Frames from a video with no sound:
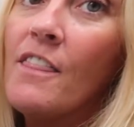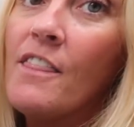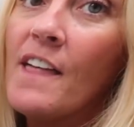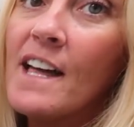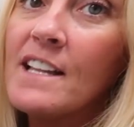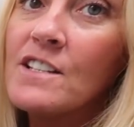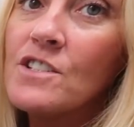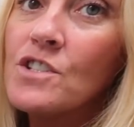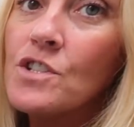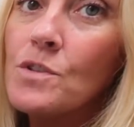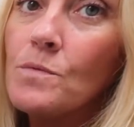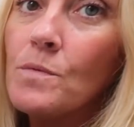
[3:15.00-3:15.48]

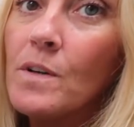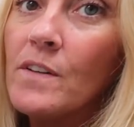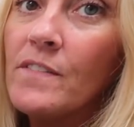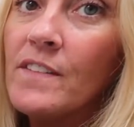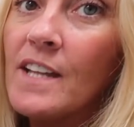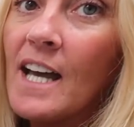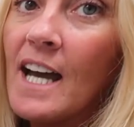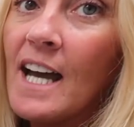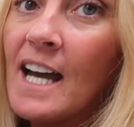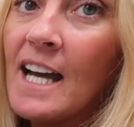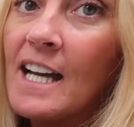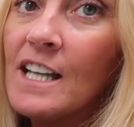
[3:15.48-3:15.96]
That's the one
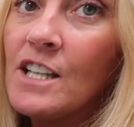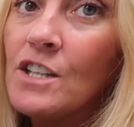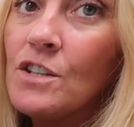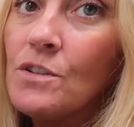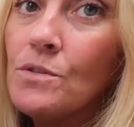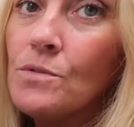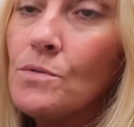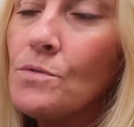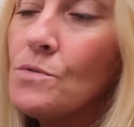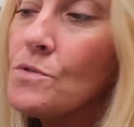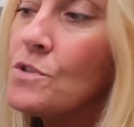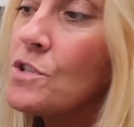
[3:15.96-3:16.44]
that I
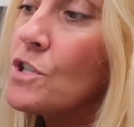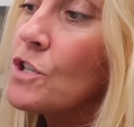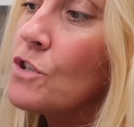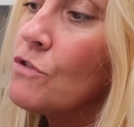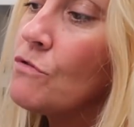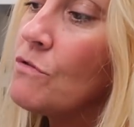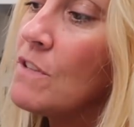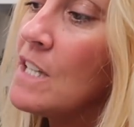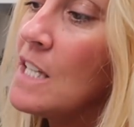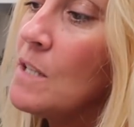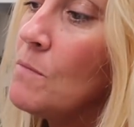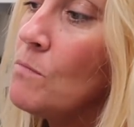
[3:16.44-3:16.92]
use, the
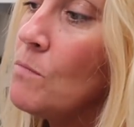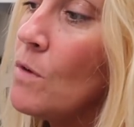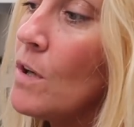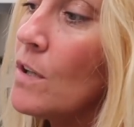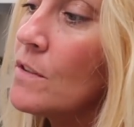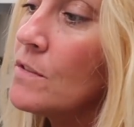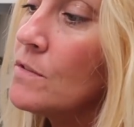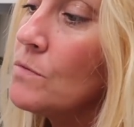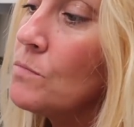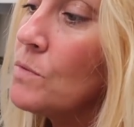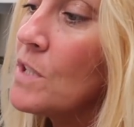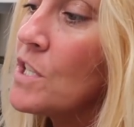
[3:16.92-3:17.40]
green
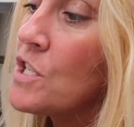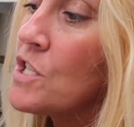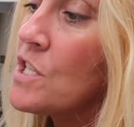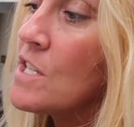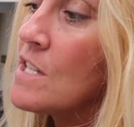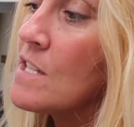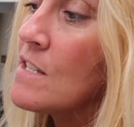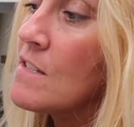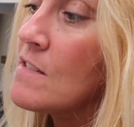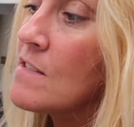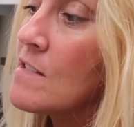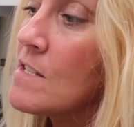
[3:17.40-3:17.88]
one, which
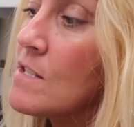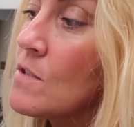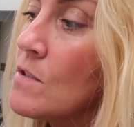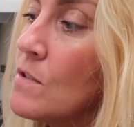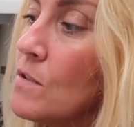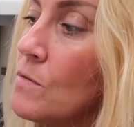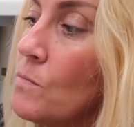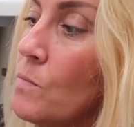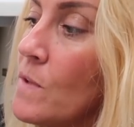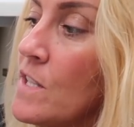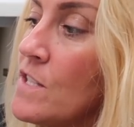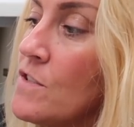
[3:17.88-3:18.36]
is
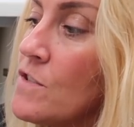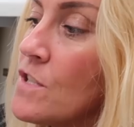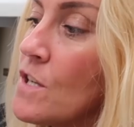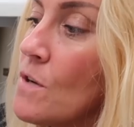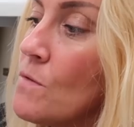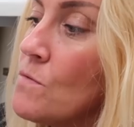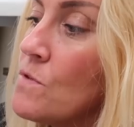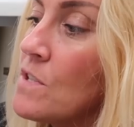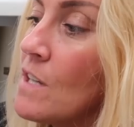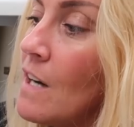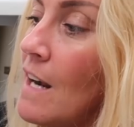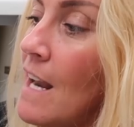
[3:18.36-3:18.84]

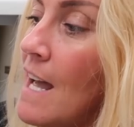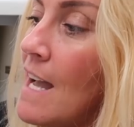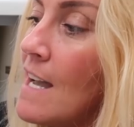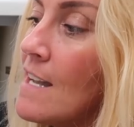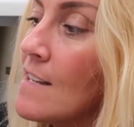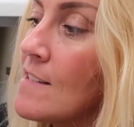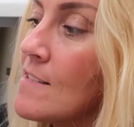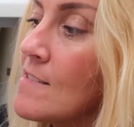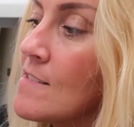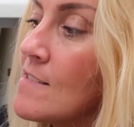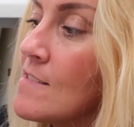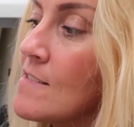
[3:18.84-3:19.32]
windows
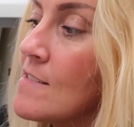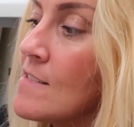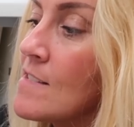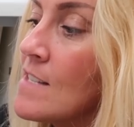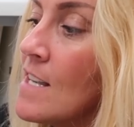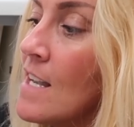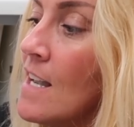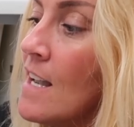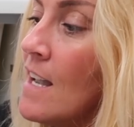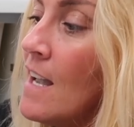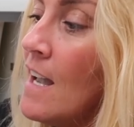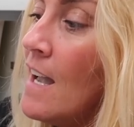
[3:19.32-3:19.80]

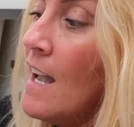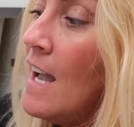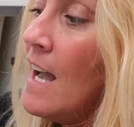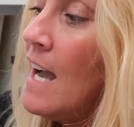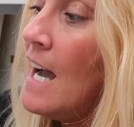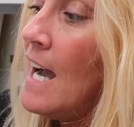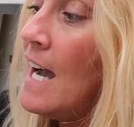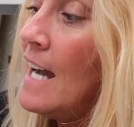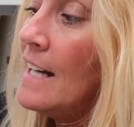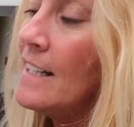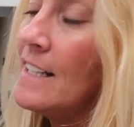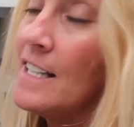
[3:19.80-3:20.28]
glass,
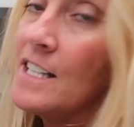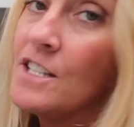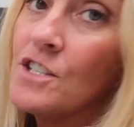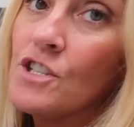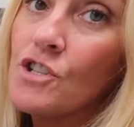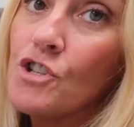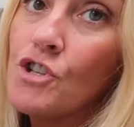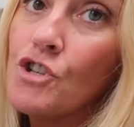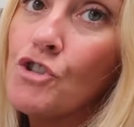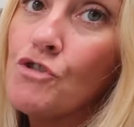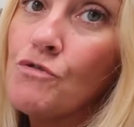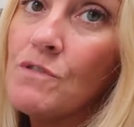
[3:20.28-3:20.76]
and
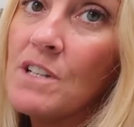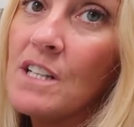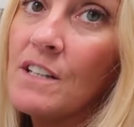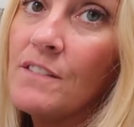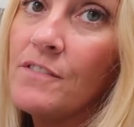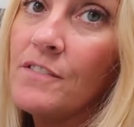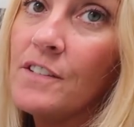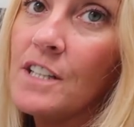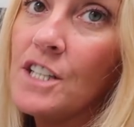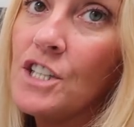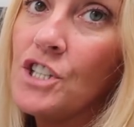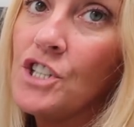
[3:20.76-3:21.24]
it's a
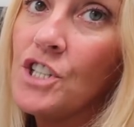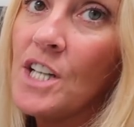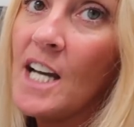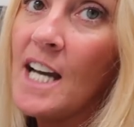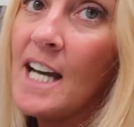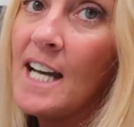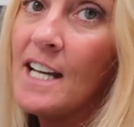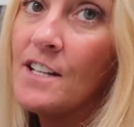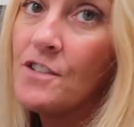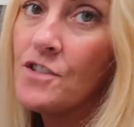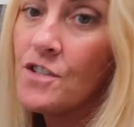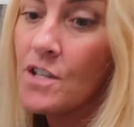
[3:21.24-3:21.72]
streak-free
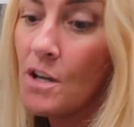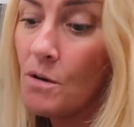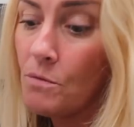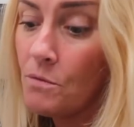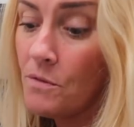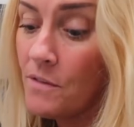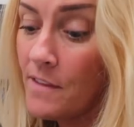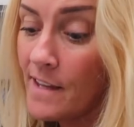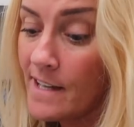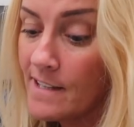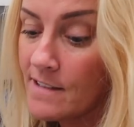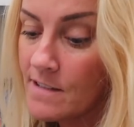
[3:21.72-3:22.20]
shine, so
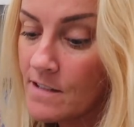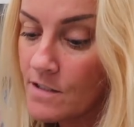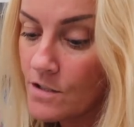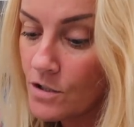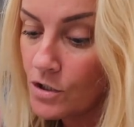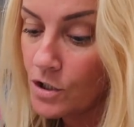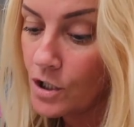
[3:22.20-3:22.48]
that's